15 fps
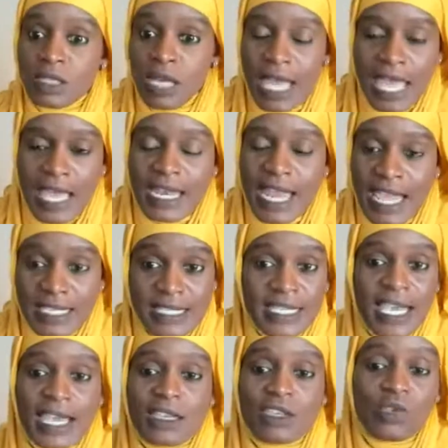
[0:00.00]
and
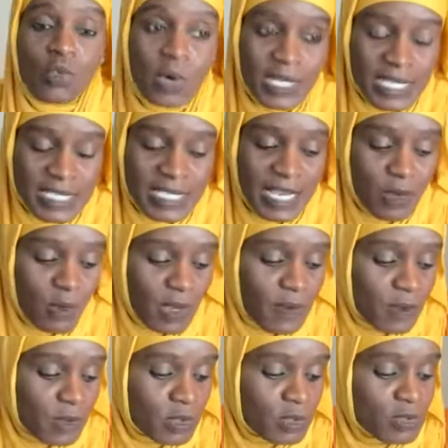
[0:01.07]
ACE, you want to stay away
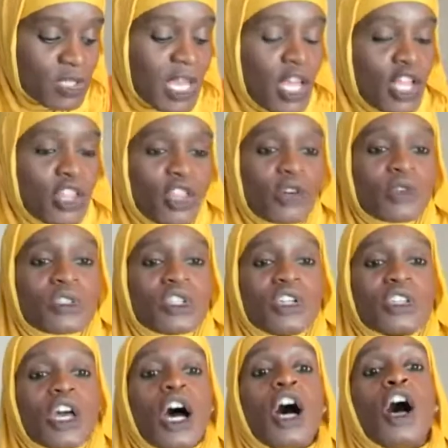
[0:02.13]
from those. Those
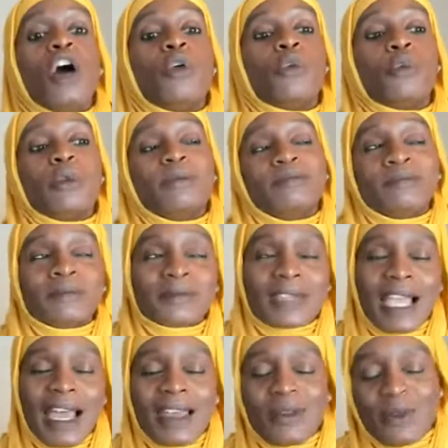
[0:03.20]
are the,
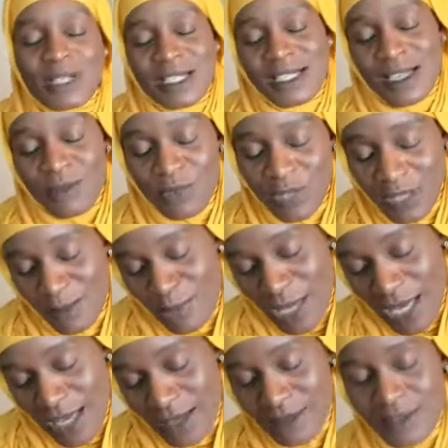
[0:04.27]
I don't want to say really
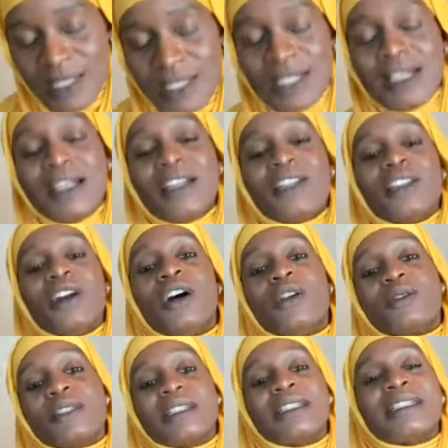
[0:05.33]
bad.
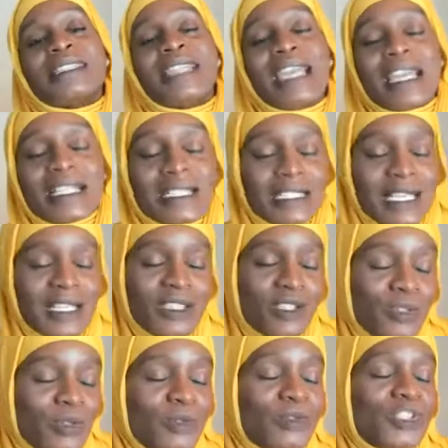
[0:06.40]
Those are the things that
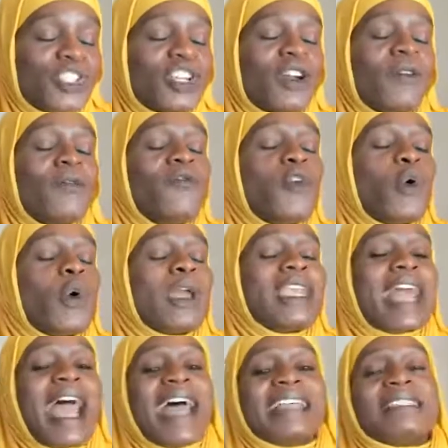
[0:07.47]
you should
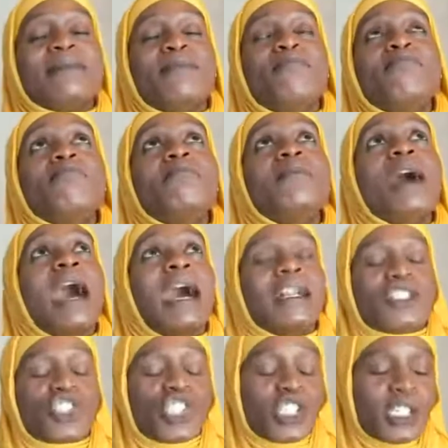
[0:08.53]
avoid as
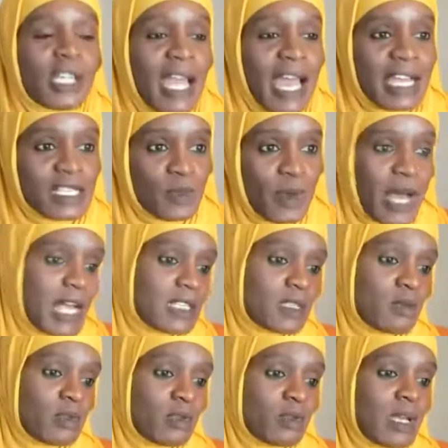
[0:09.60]
much as
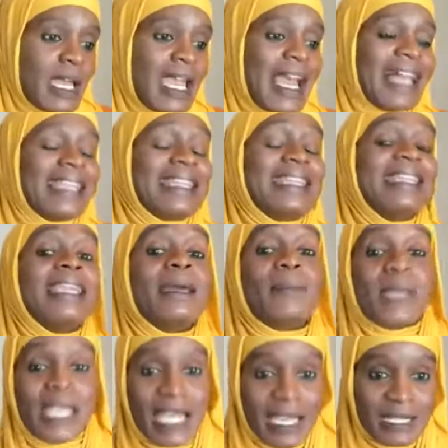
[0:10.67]
possible.
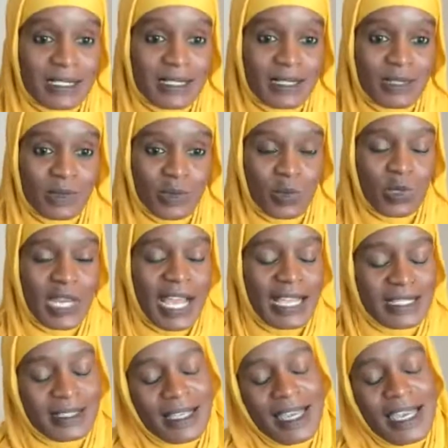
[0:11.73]
Eliminate.
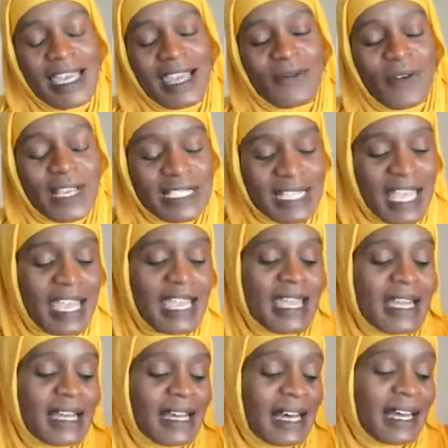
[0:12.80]
If I
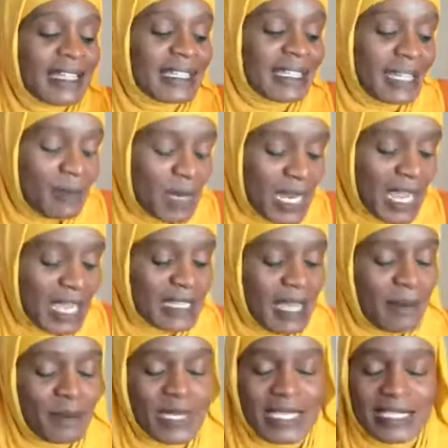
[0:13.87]
say eliminate,
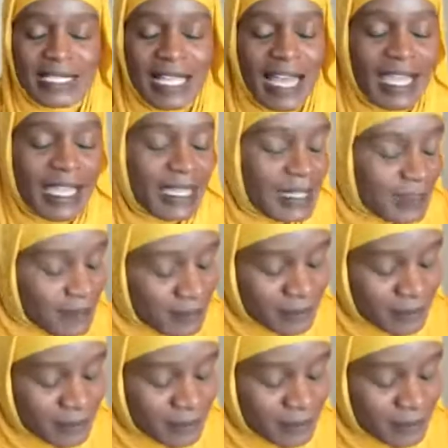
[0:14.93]
that means like